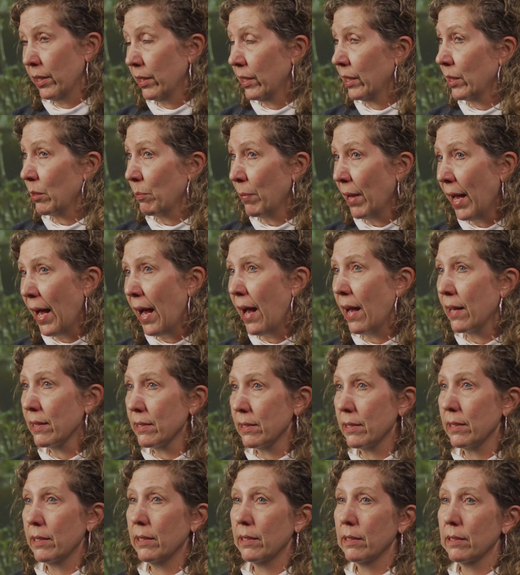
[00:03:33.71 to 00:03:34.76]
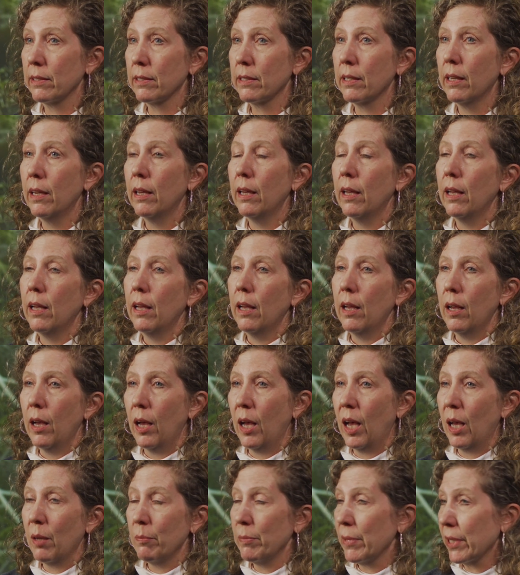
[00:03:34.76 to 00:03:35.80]
in the past is
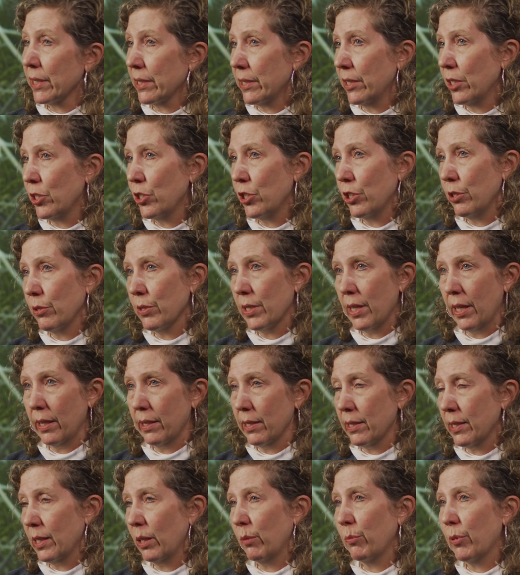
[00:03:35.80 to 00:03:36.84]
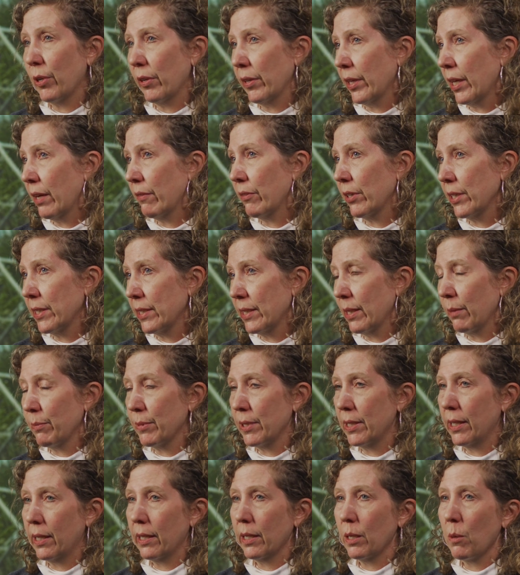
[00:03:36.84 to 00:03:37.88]
mixed issues and the Celebrate Recovery Step
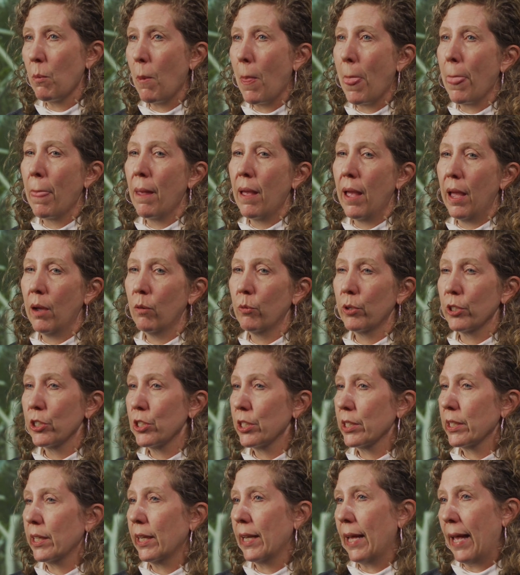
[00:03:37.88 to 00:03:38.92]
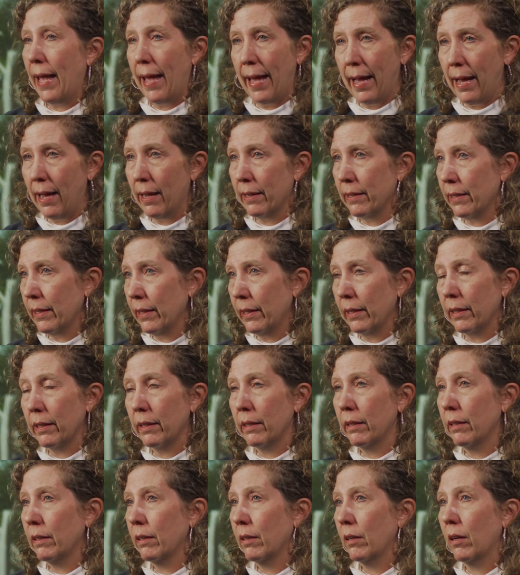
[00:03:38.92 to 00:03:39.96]
Study. And we're just going to add
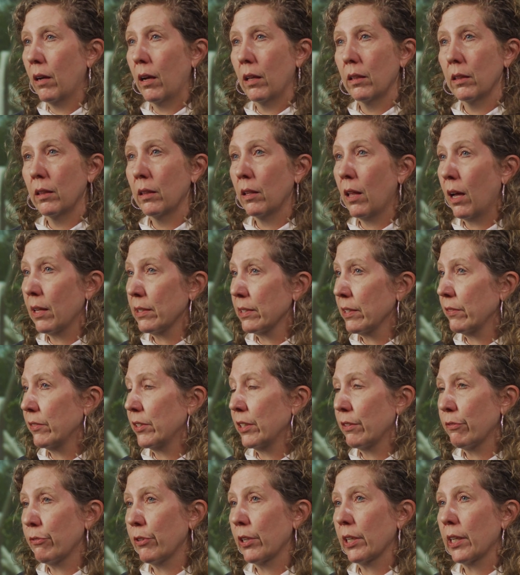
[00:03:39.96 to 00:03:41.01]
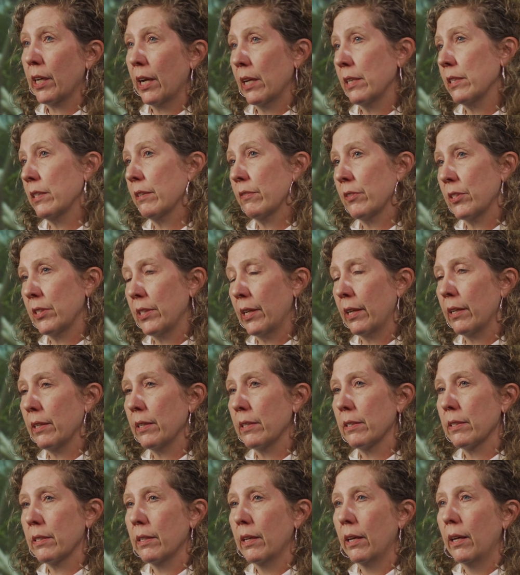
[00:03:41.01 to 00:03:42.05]
in lots of different kinds of
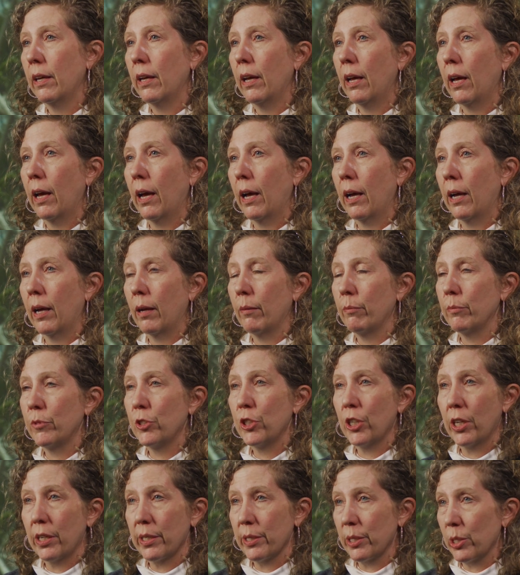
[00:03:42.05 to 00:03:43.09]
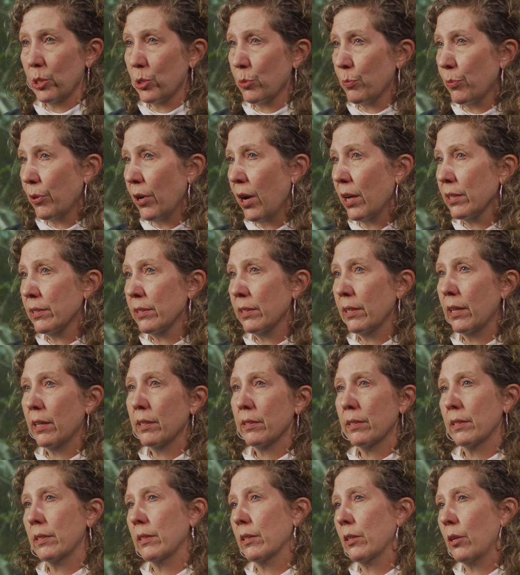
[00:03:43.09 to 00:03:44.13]
studies. Genesis
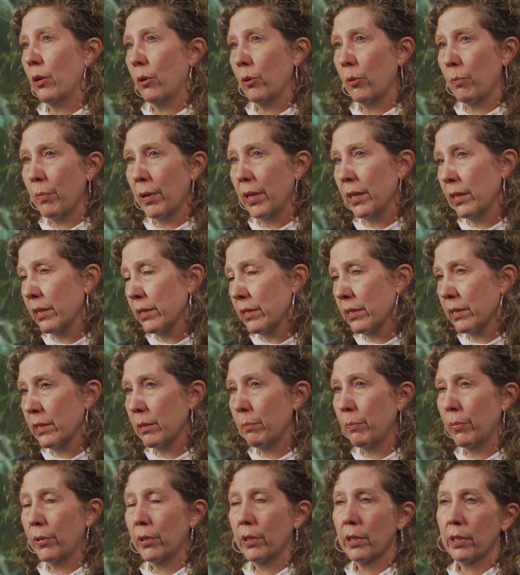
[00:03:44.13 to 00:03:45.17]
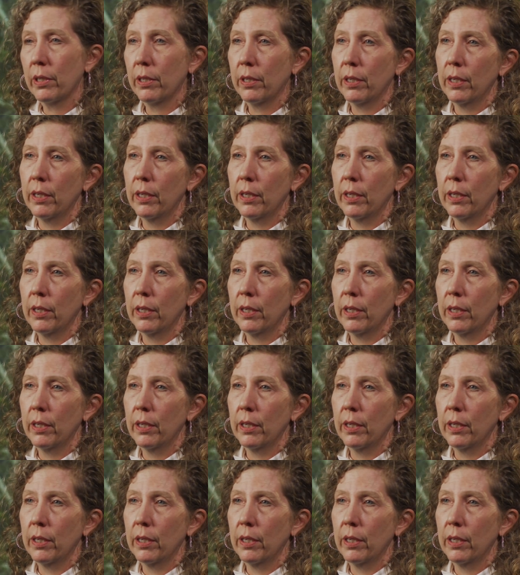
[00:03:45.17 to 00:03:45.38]
Process, the codependency book.